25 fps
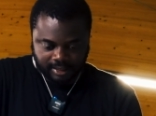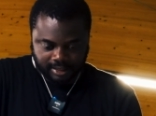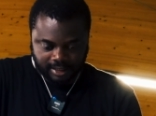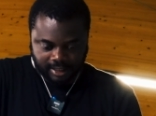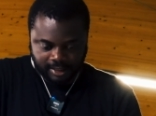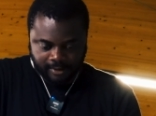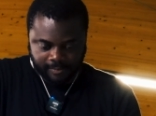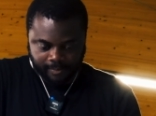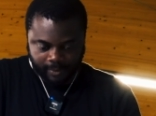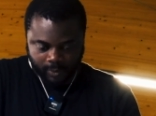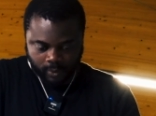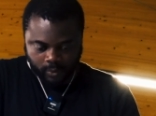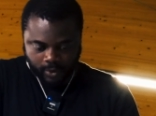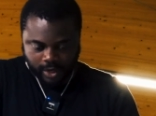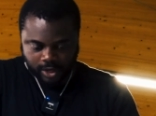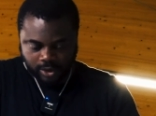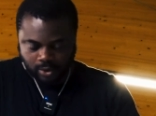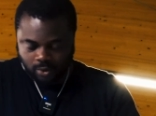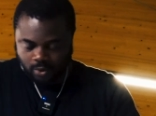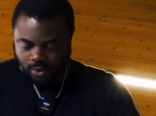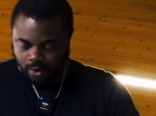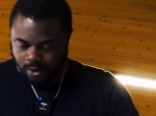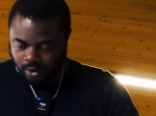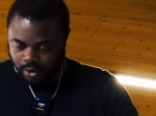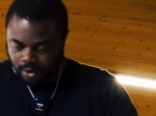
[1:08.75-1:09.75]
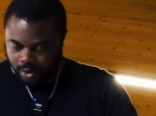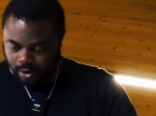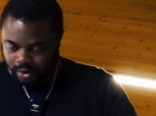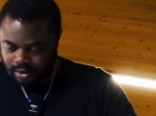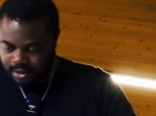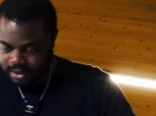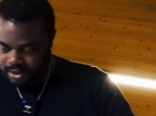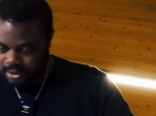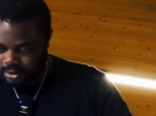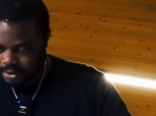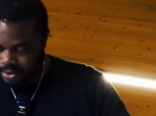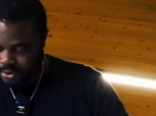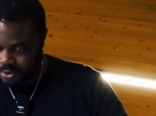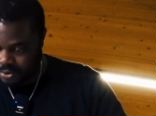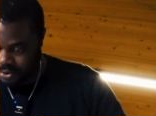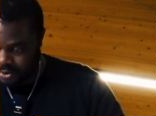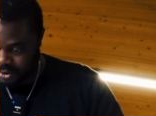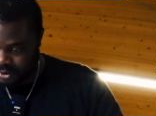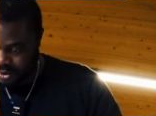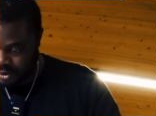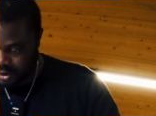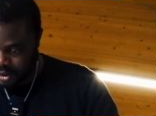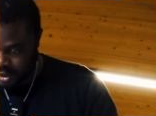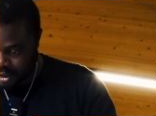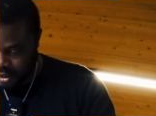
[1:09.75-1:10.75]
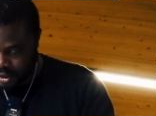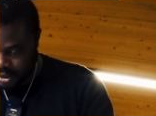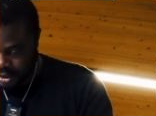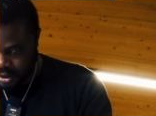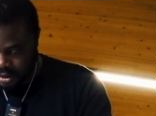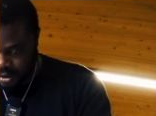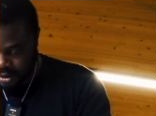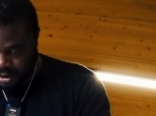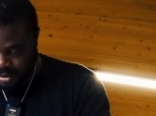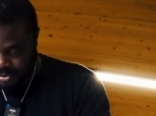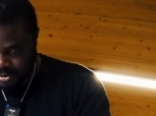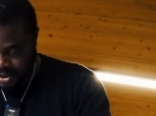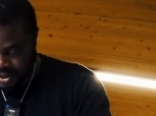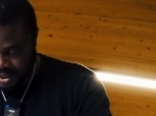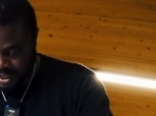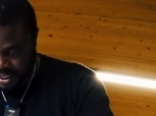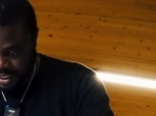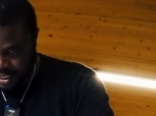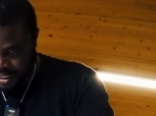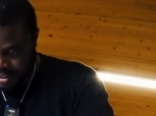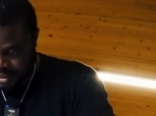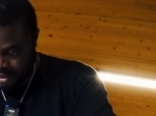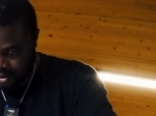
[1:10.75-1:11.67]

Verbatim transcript: See, when you unlock these screws, don't be scared.